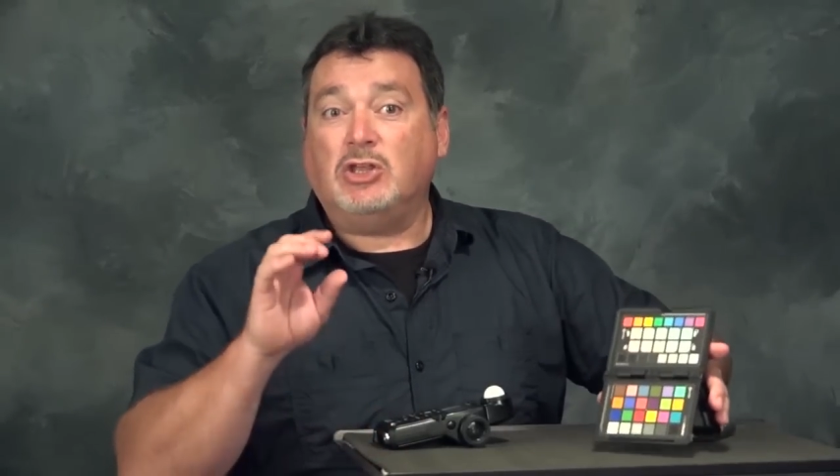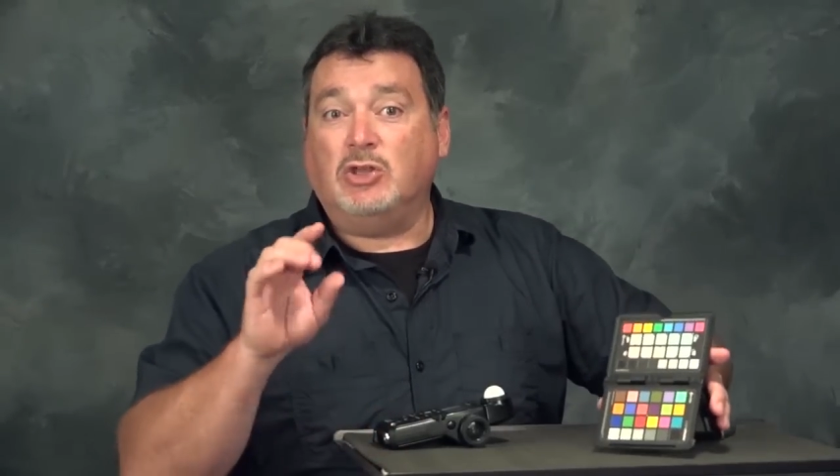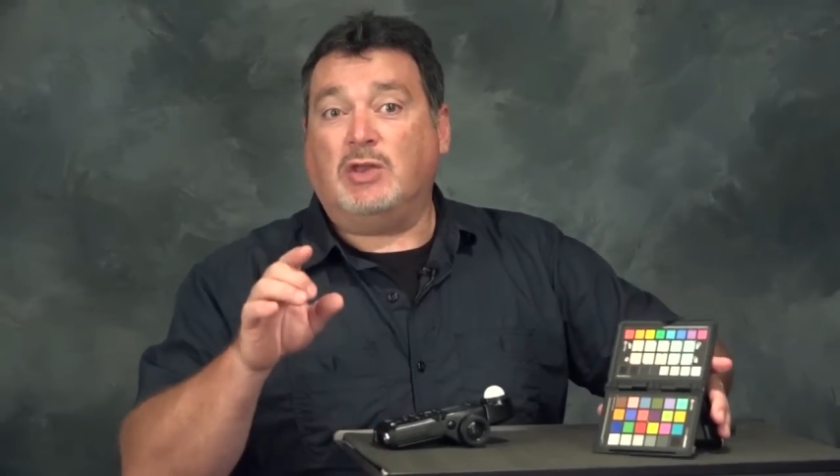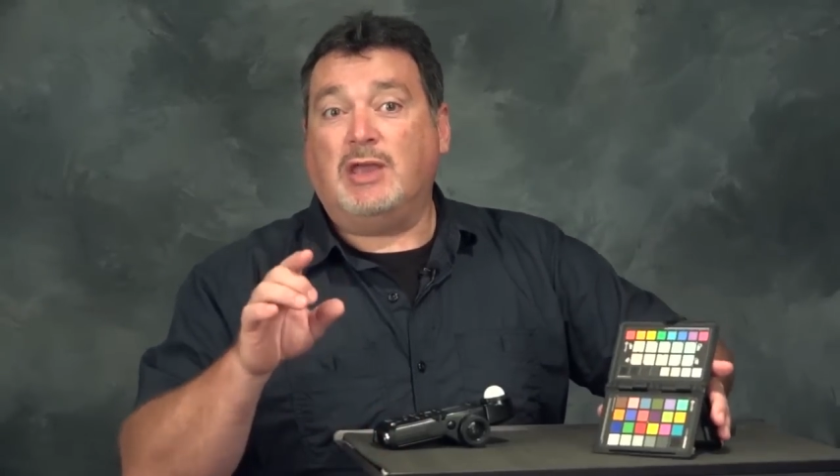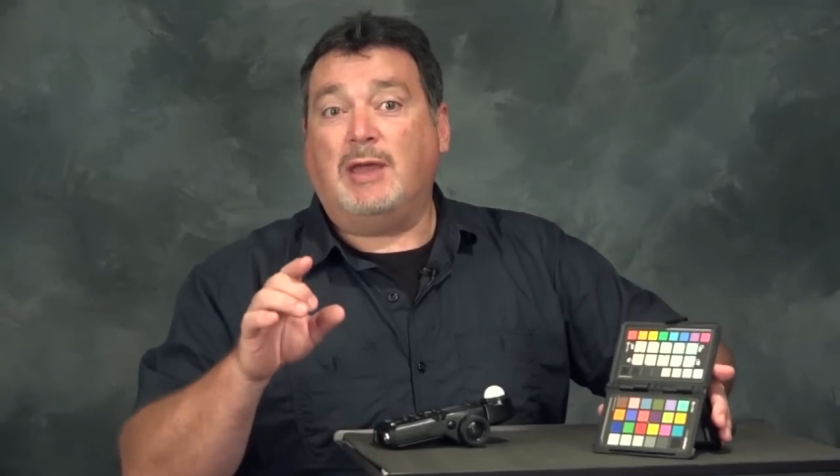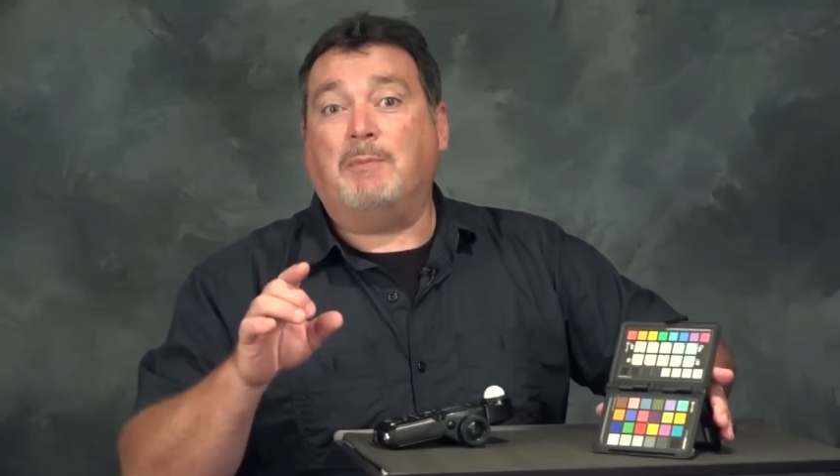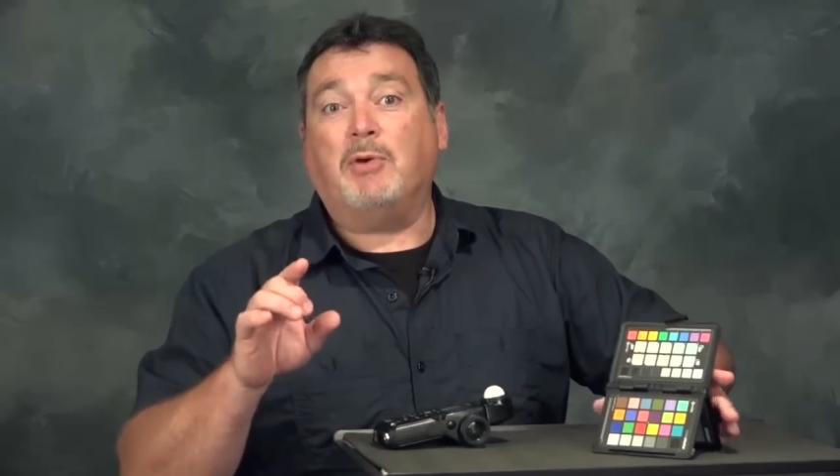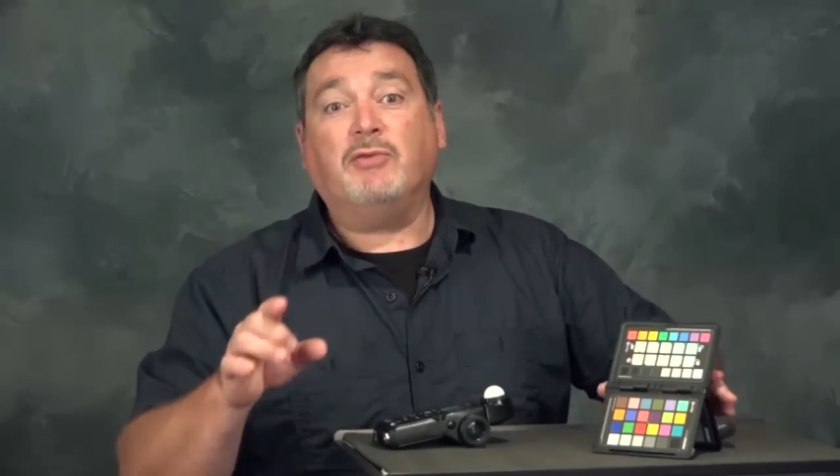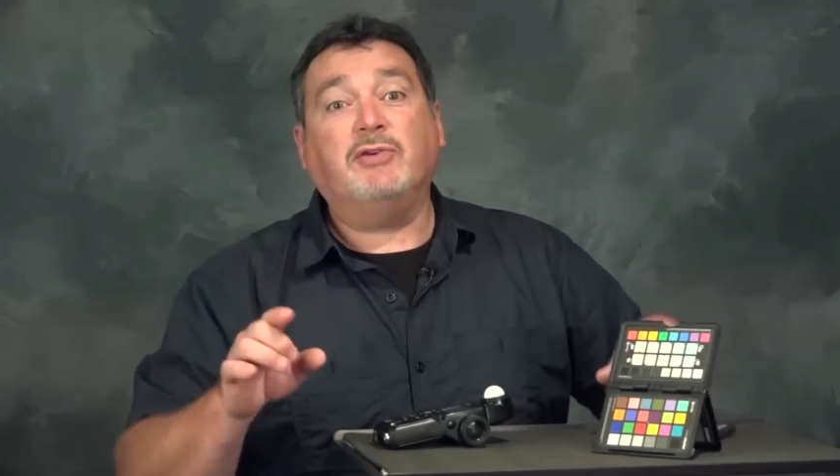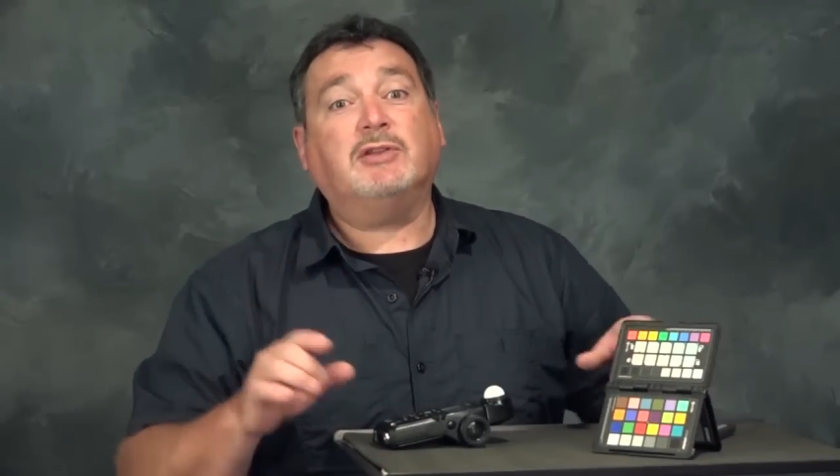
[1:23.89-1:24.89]
you get
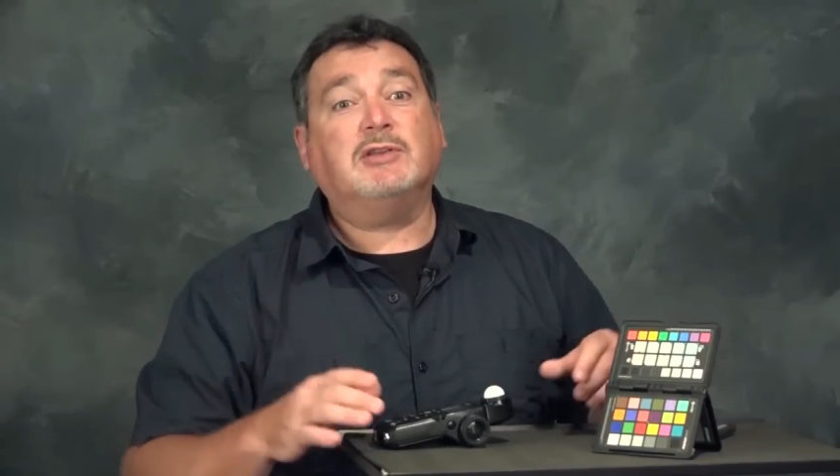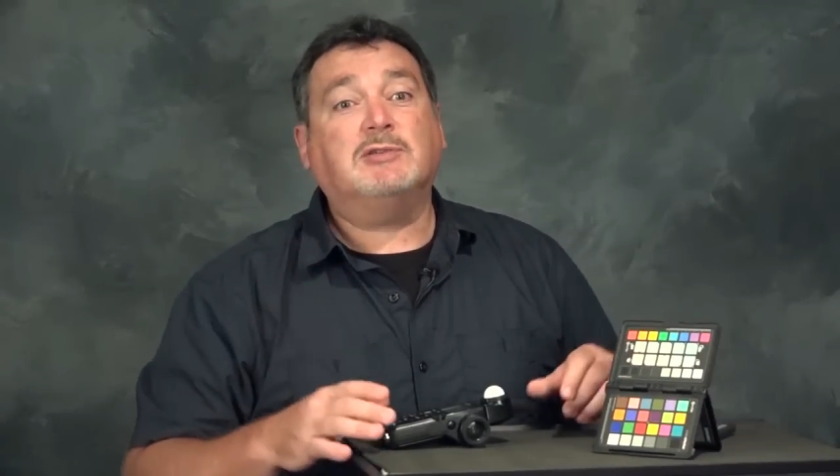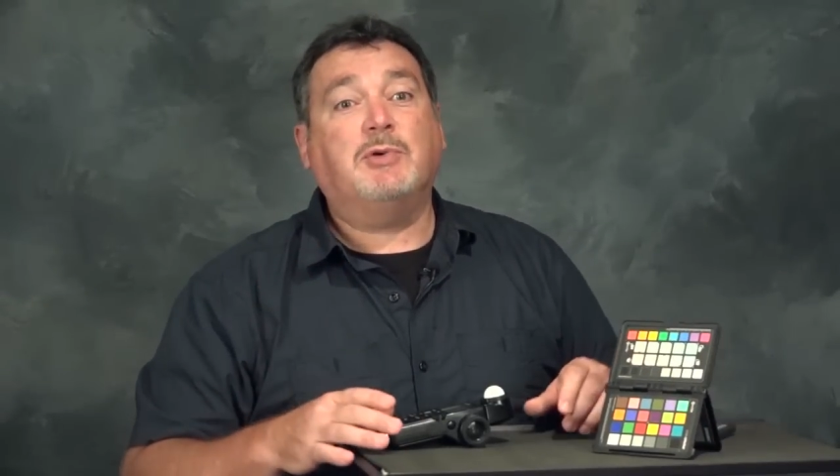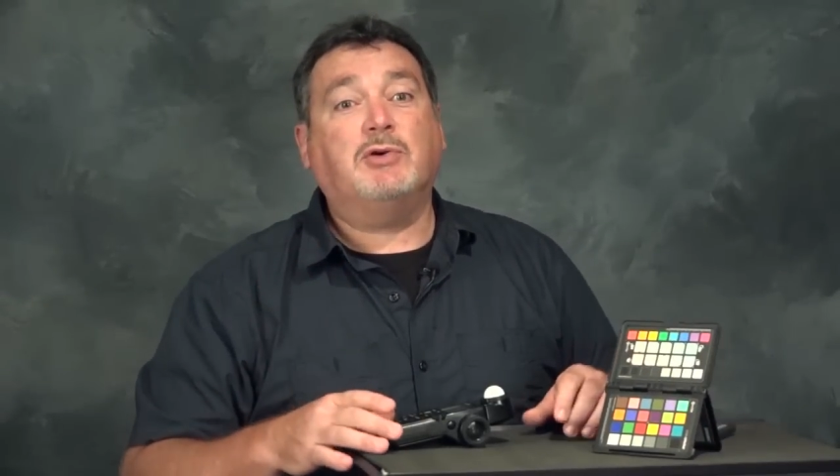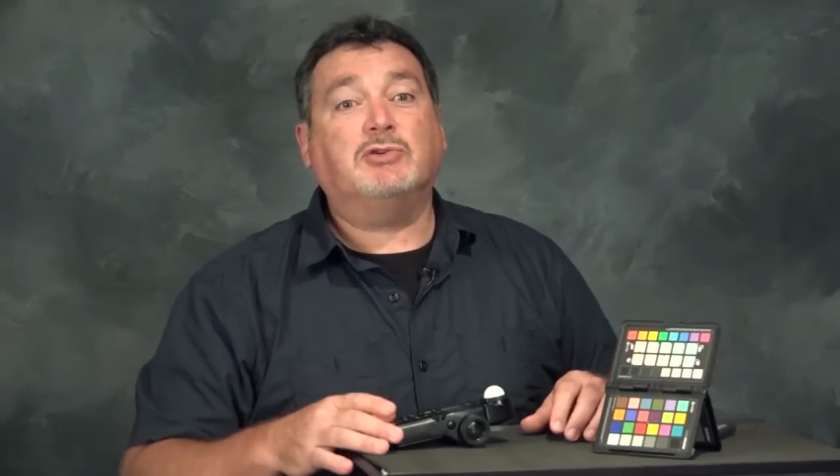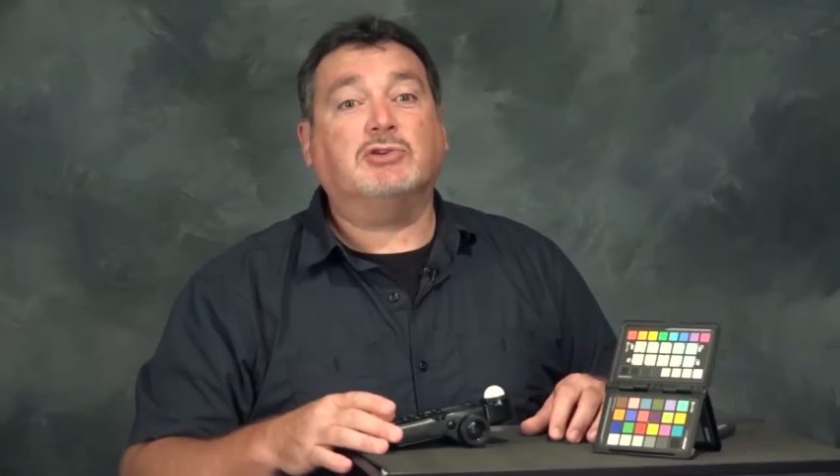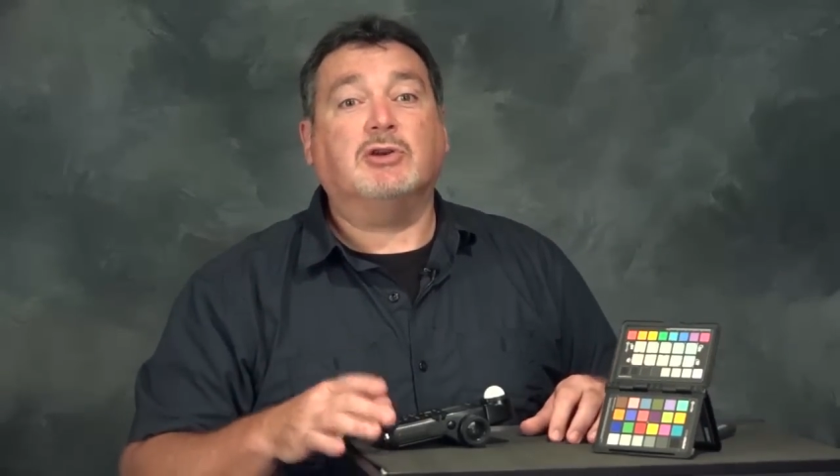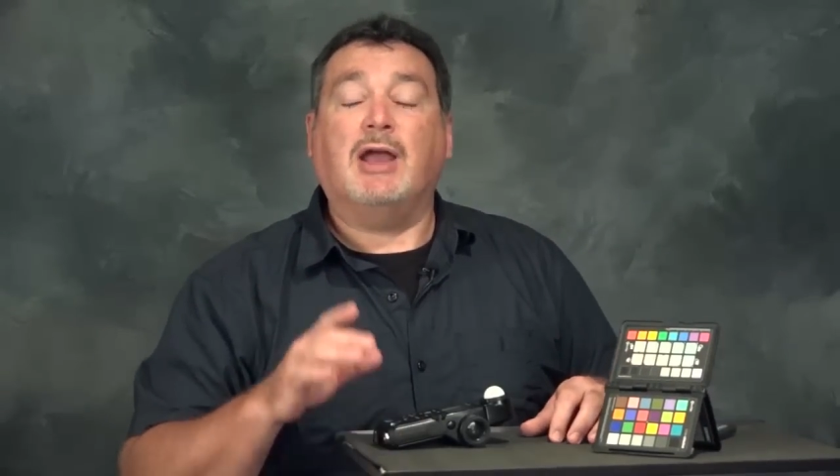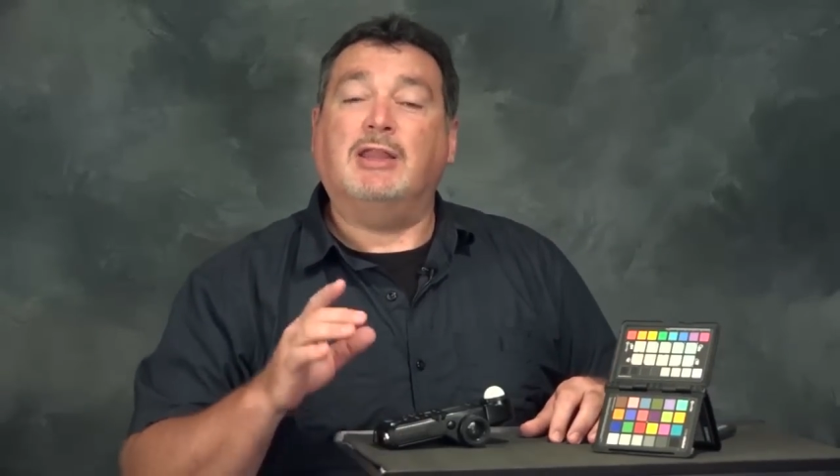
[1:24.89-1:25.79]
perfect exposure